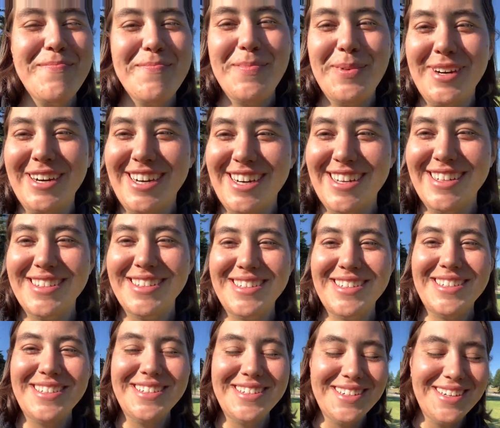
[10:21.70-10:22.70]
but
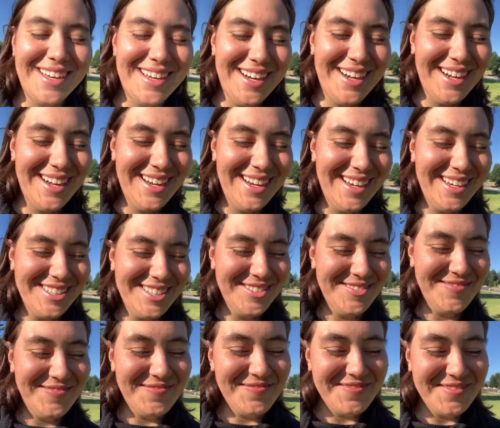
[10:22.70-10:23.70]

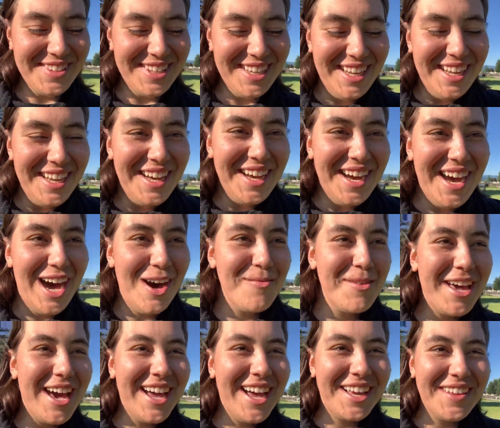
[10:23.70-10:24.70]
I'll
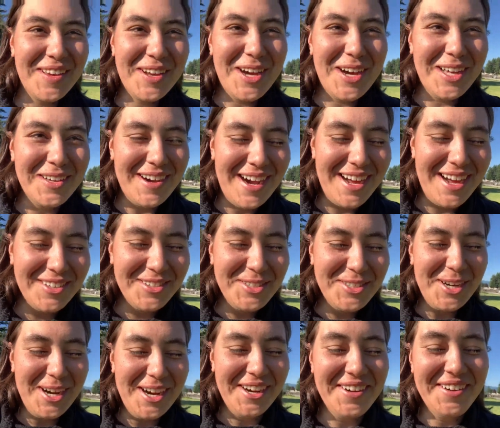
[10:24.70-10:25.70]
be hiking the Colorado
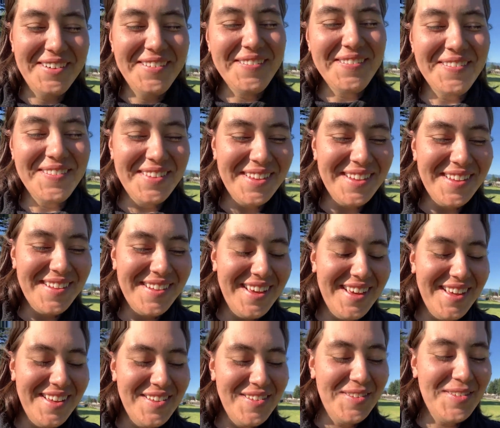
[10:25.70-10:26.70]
Trail
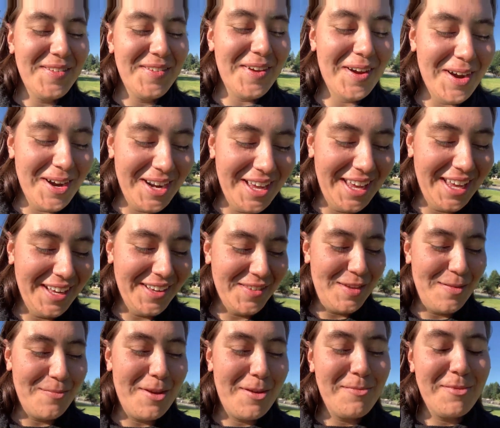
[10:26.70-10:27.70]
starting
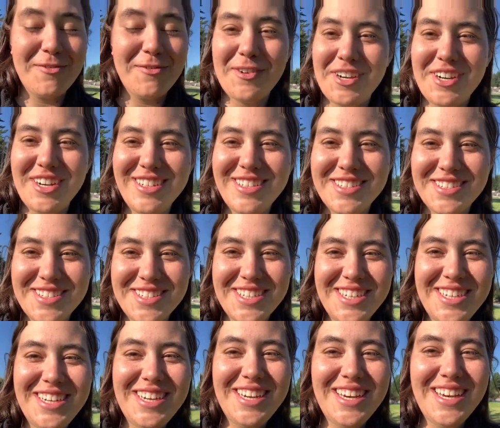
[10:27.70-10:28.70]
September 1st.
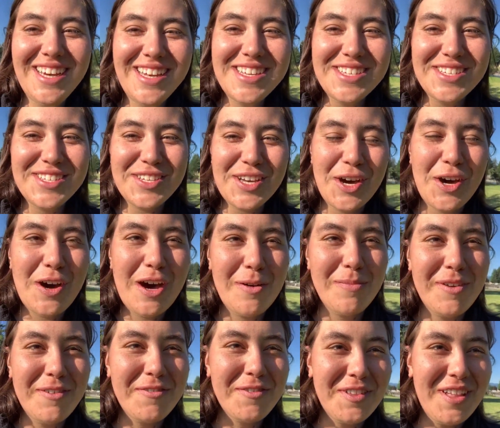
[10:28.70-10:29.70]
So I'll
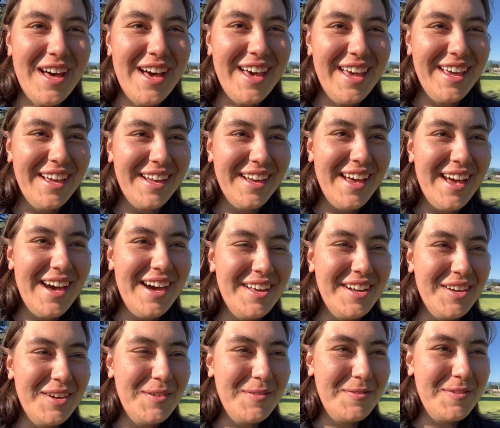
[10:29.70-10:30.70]
be flying out
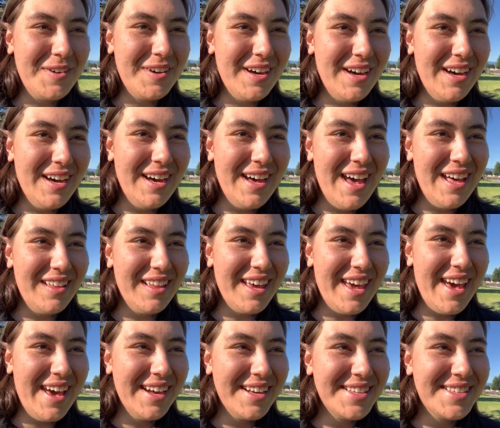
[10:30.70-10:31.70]
of
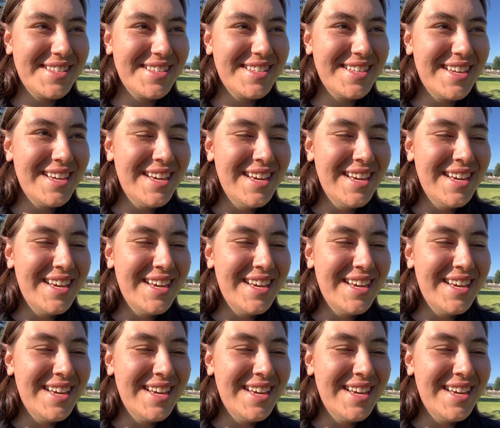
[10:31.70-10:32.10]
LAX